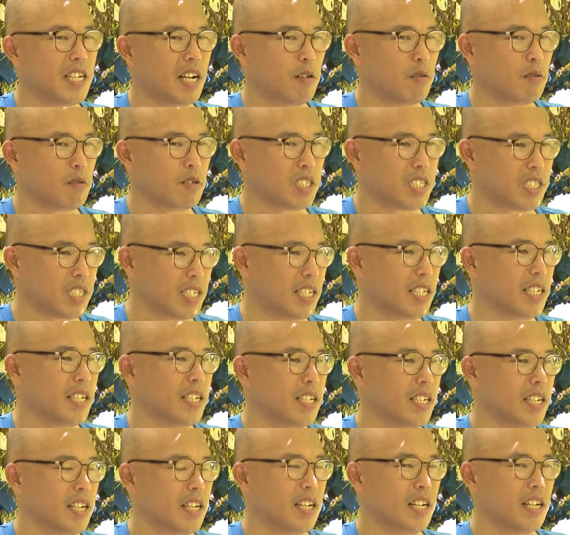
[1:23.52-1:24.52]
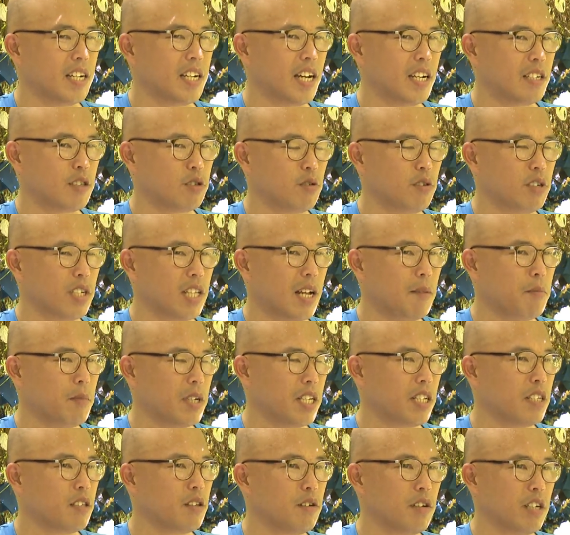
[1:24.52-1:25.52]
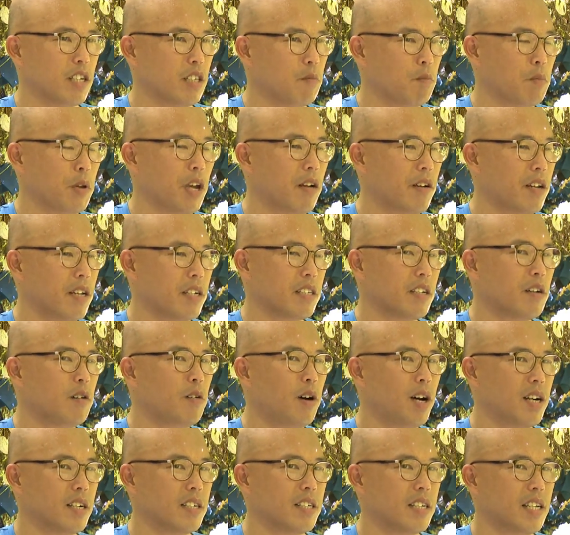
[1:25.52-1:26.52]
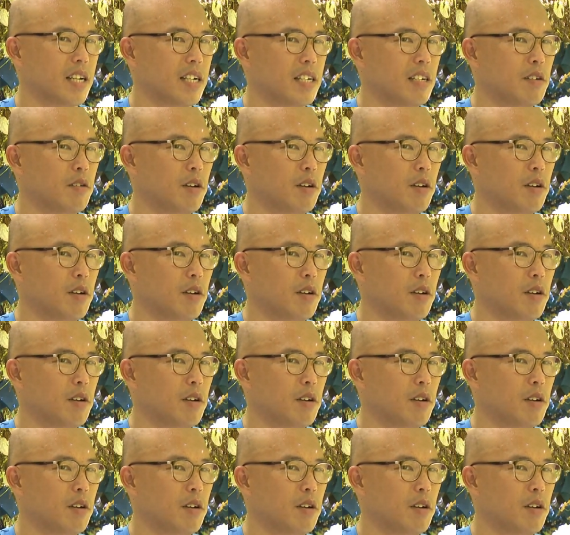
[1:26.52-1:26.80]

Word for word: The bitter melon flowers open every morning and wither in the